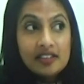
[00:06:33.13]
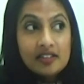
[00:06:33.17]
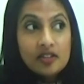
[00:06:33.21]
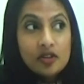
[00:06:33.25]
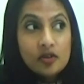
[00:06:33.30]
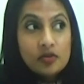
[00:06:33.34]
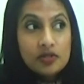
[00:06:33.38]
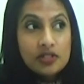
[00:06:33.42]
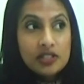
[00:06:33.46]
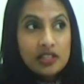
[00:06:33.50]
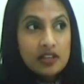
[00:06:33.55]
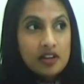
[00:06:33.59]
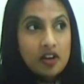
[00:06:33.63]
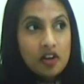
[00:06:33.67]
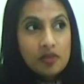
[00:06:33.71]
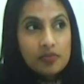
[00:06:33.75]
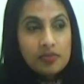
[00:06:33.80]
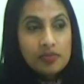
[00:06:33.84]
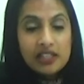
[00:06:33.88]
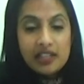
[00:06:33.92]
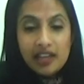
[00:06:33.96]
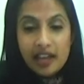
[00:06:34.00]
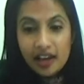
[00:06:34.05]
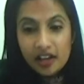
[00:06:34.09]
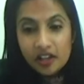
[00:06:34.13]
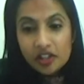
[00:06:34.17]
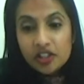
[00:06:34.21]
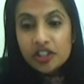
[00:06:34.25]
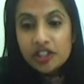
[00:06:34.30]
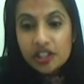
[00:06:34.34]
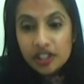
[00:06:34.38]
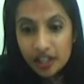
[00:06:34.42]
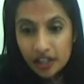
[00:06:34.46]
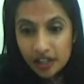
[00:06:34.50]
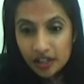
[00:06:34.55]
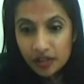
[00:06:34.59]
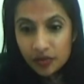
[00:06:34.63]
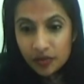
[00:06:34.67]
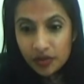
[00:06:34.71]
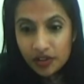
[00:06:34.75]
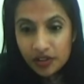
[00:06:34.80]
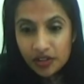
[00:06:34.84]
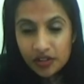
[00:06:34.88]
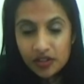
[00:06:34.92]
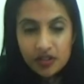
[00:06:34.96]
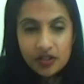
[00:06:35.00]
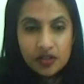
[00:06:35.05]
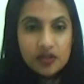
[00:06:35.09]
those can all be now shared
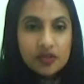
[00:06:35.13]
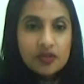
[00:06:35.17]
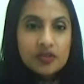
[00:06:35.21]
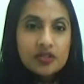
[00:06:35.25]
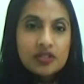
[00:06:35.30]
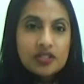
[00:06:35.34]
with you.